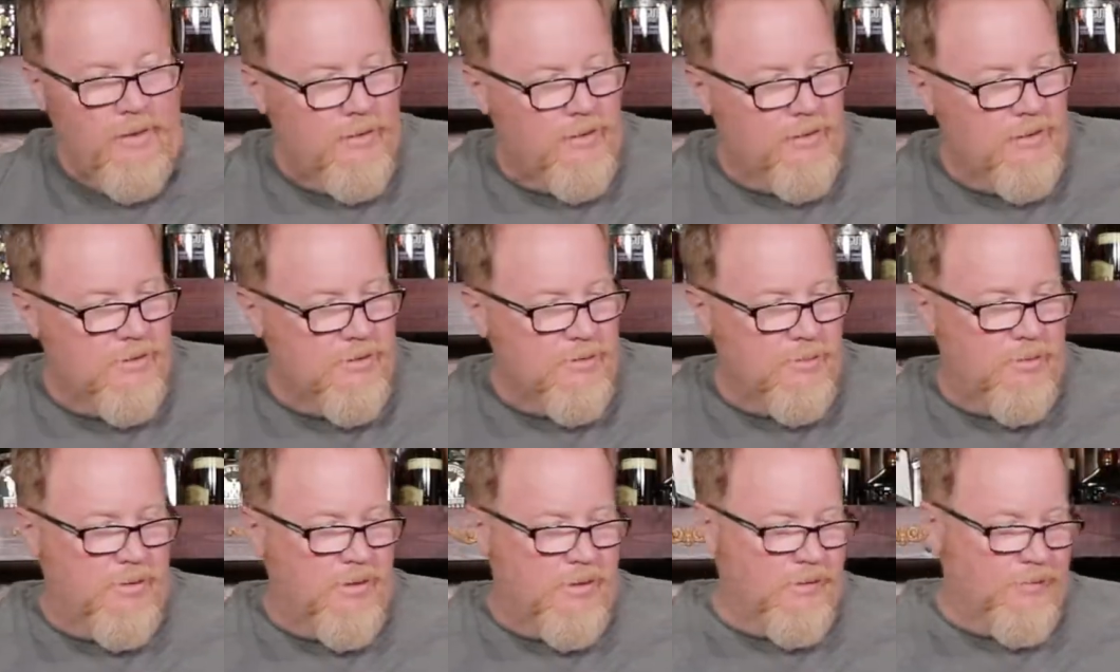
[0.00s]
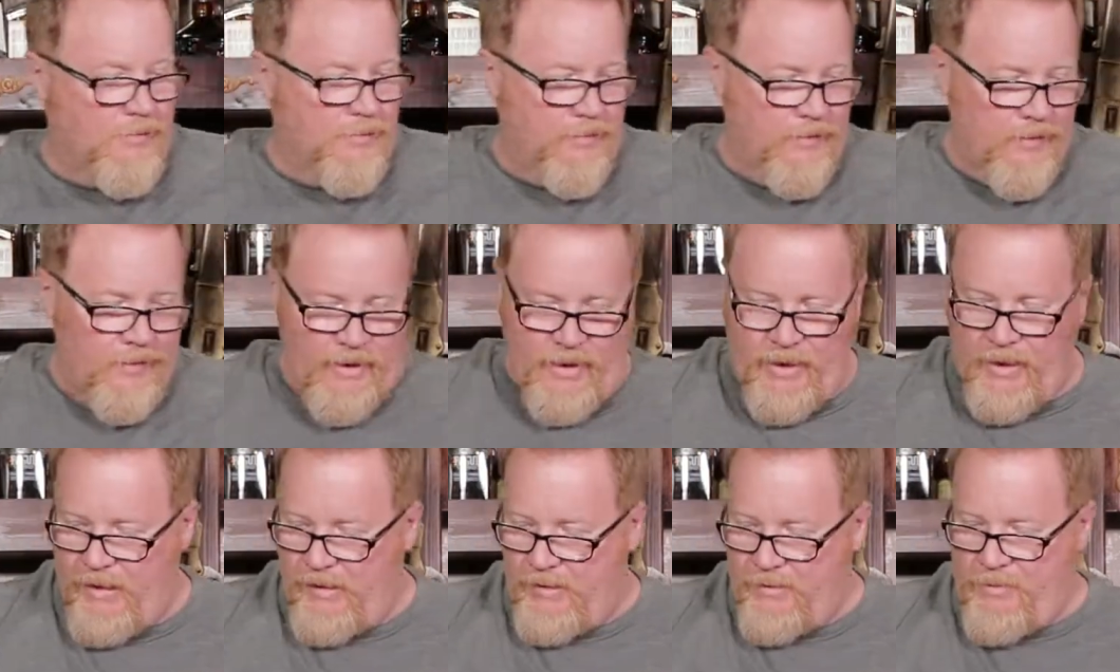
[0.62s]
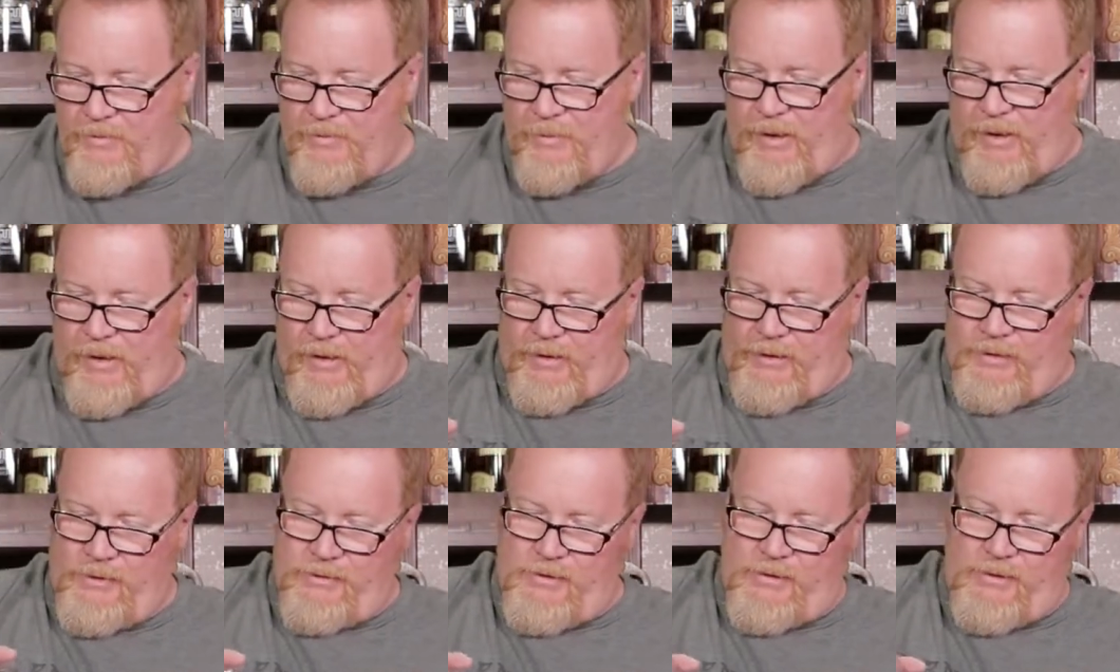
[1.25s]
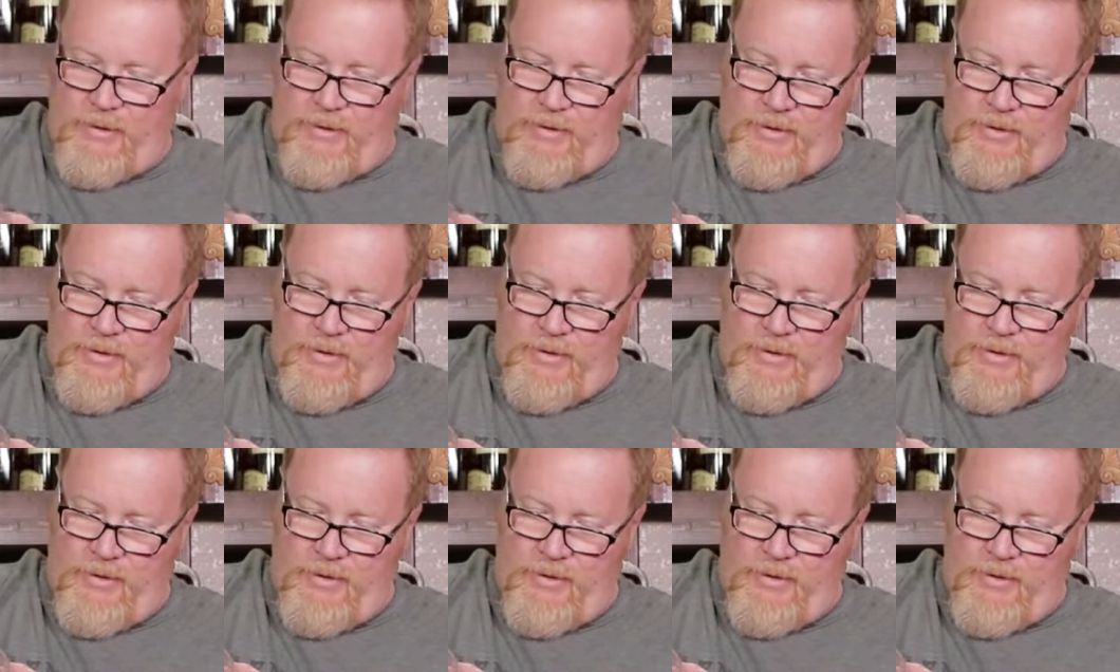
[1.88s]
this one, add some ice.